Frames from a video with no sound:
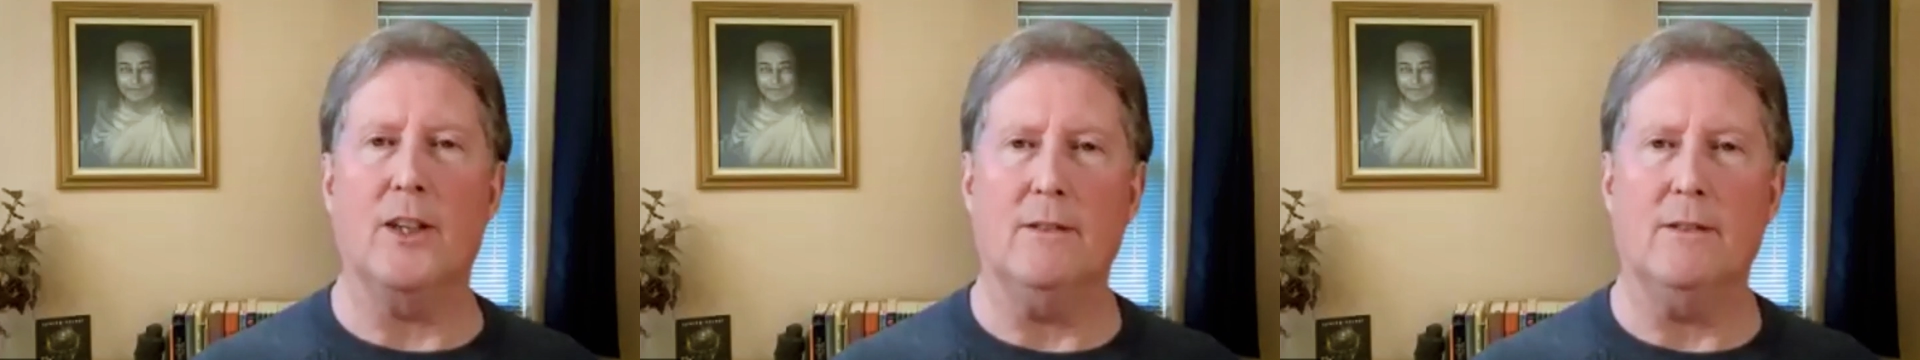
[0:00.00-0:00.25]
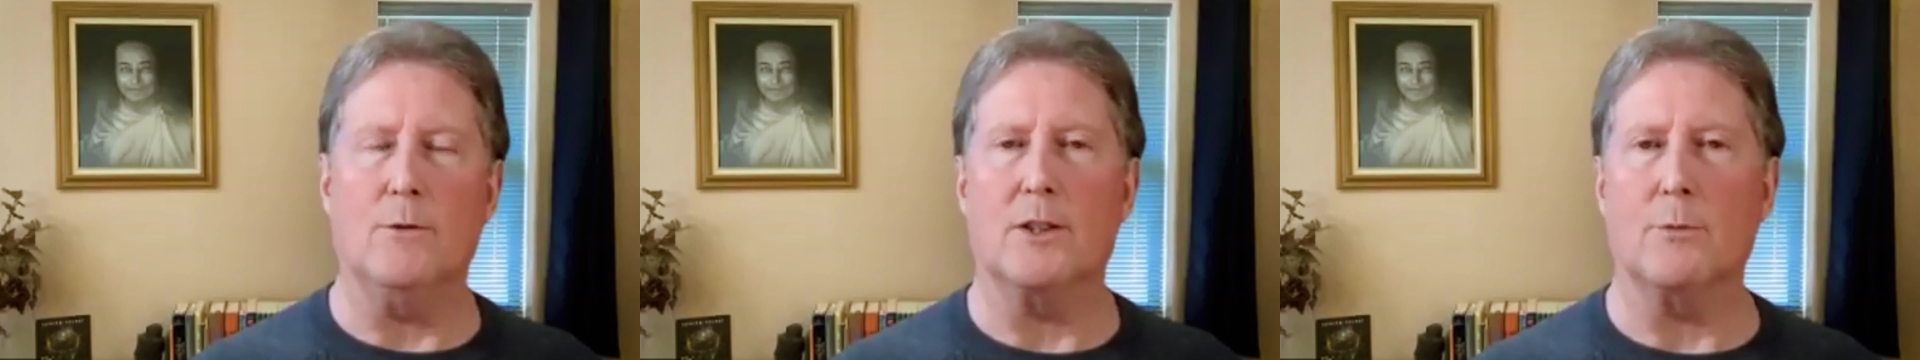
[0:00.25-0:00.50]

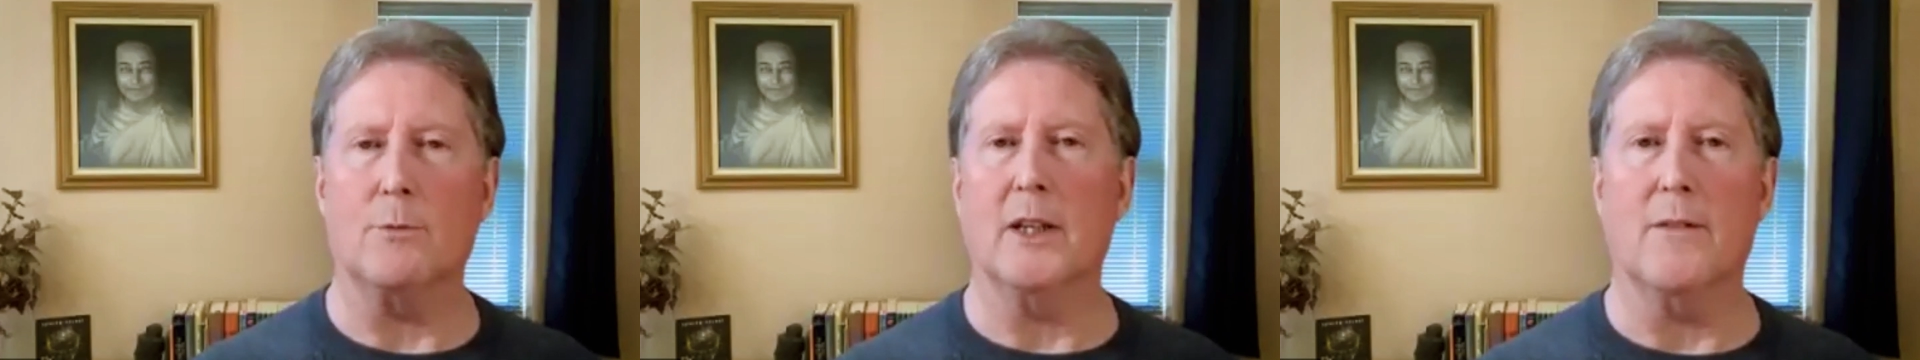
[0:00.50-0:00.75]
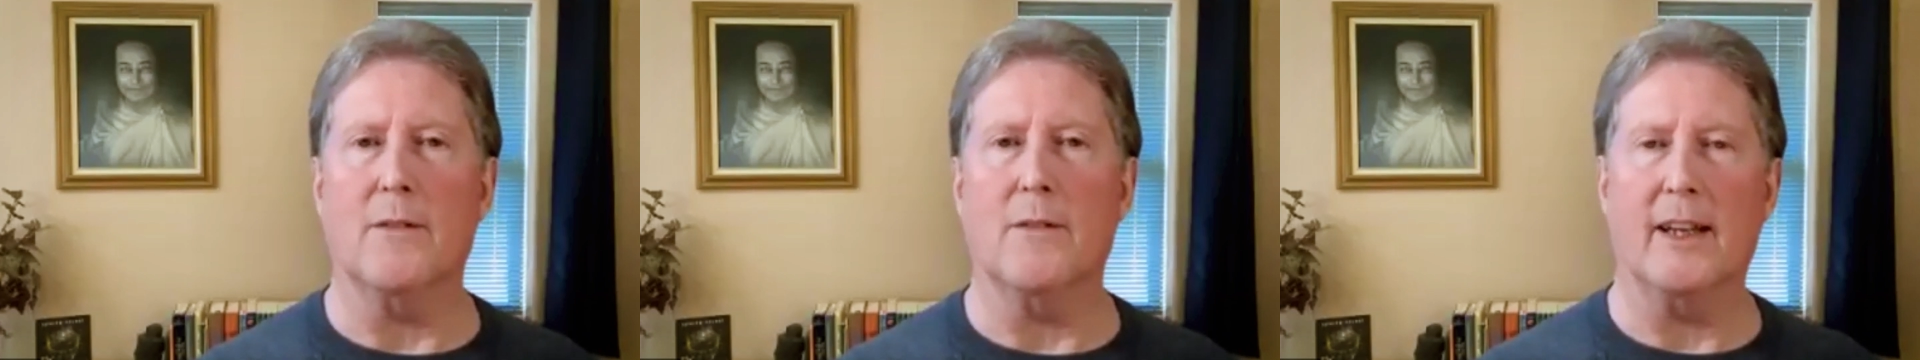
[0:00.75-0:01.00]
Speaker 1: which we
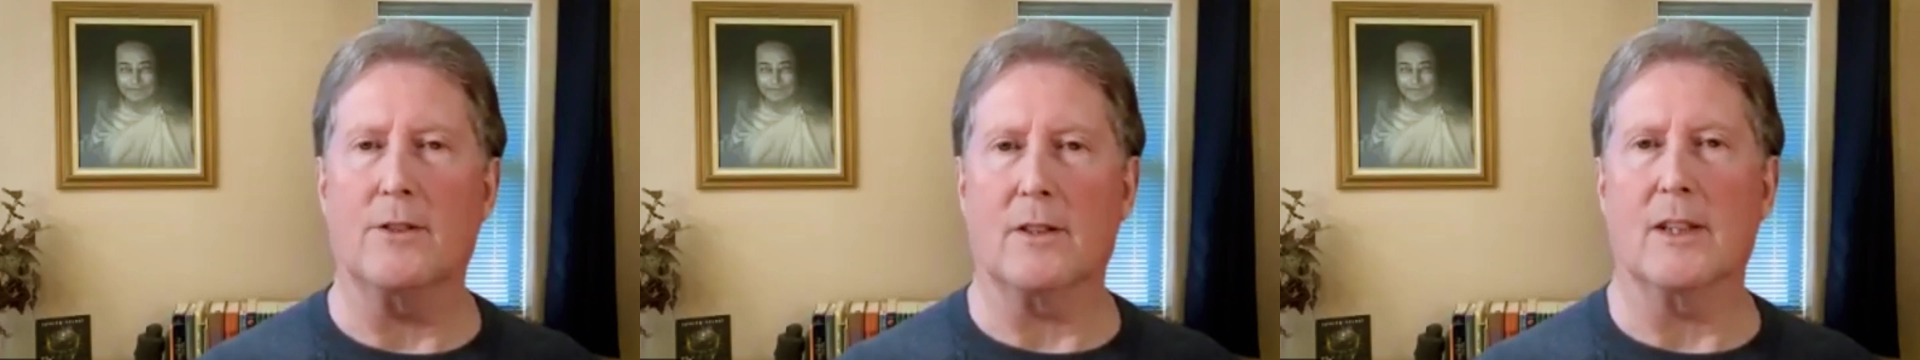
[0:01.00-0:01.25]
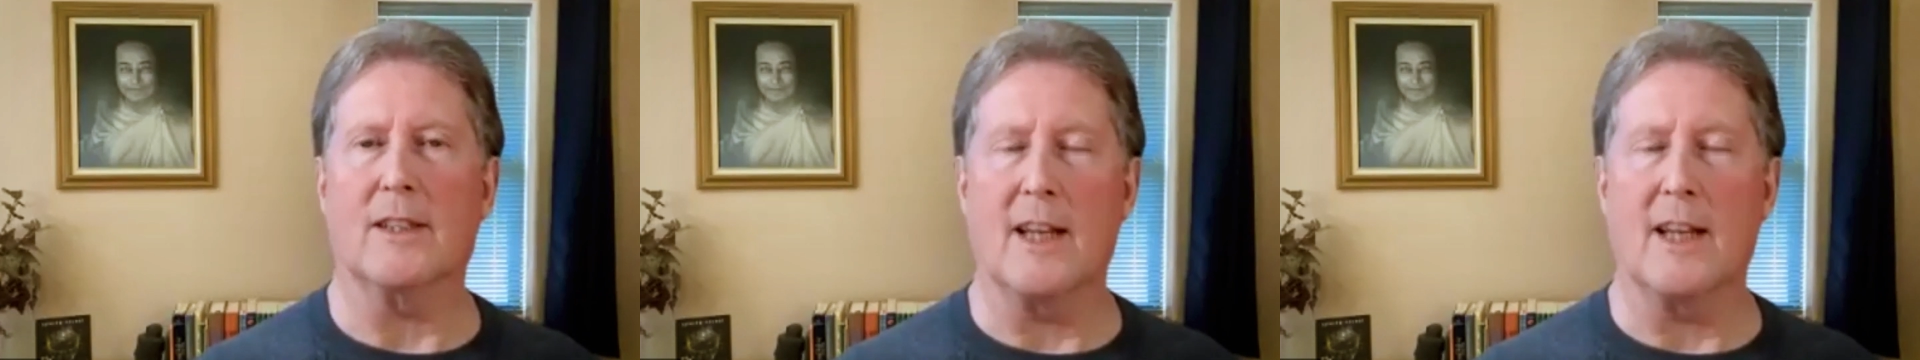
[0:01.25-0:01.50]
think
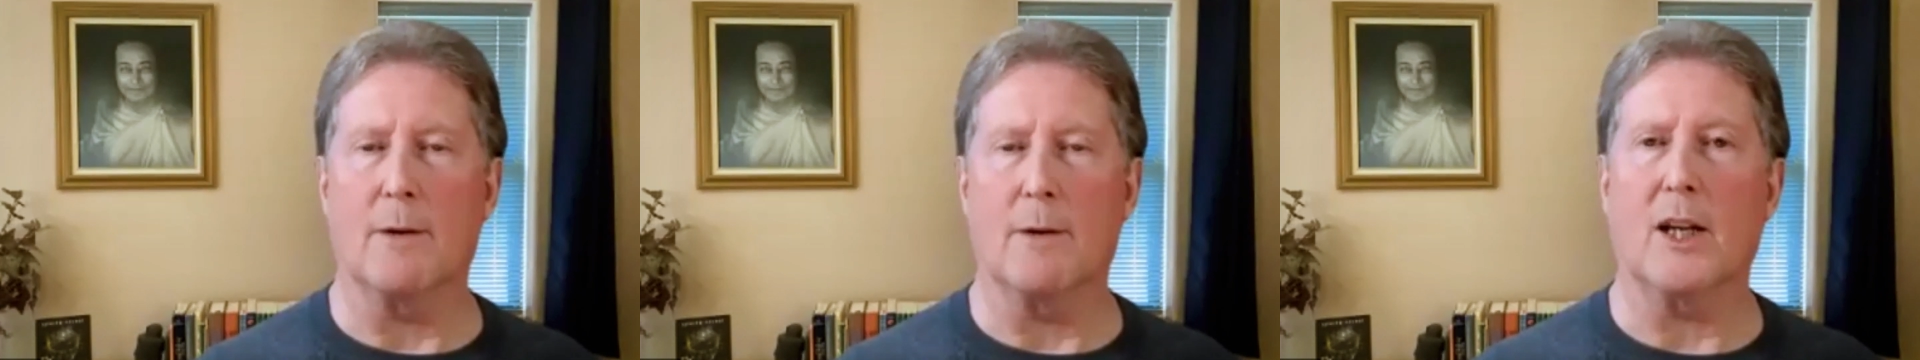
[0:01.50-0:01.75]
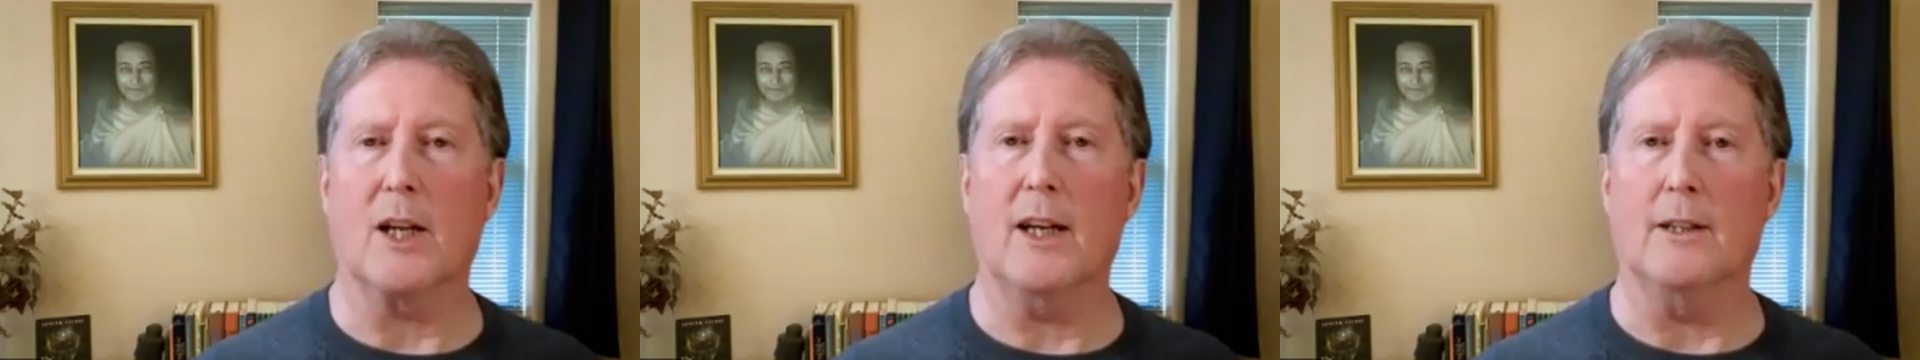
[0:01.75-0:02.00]
is that they were
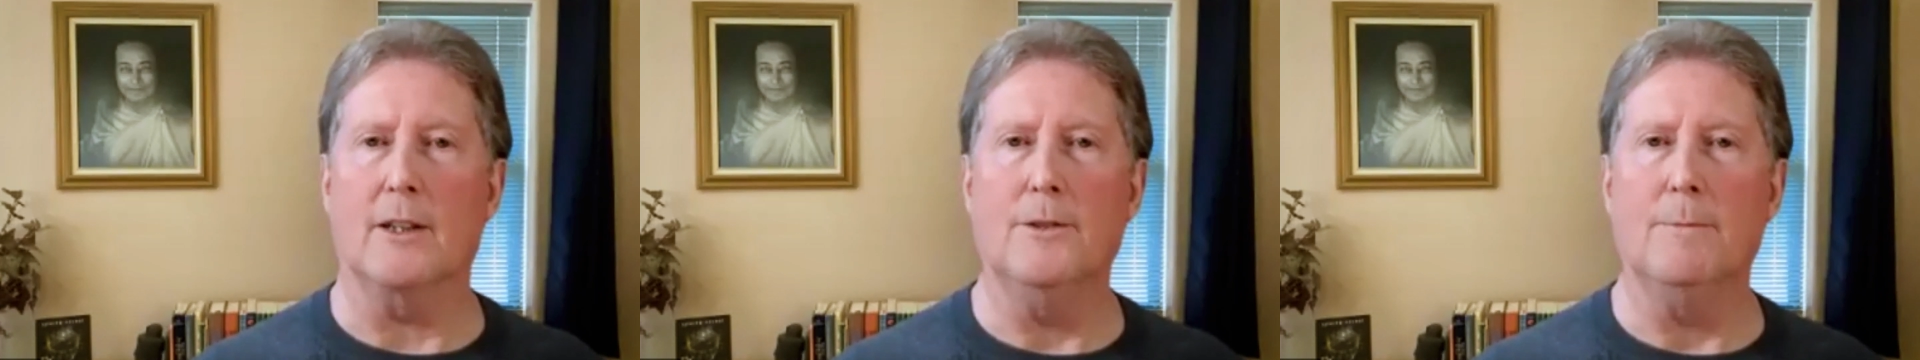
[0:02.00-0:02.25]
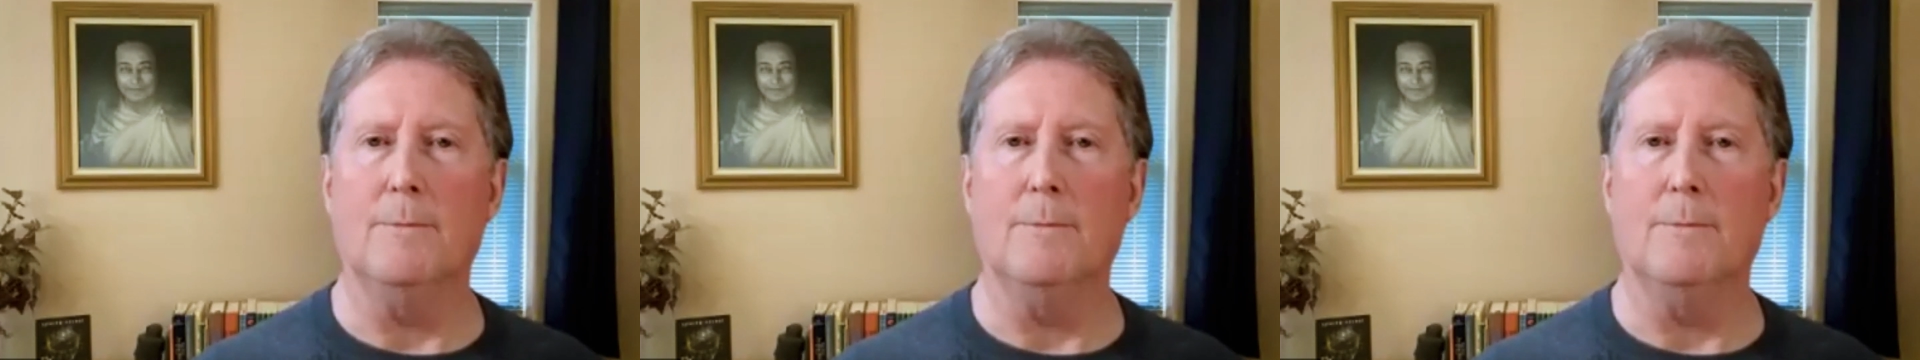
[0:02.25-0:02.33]
killed.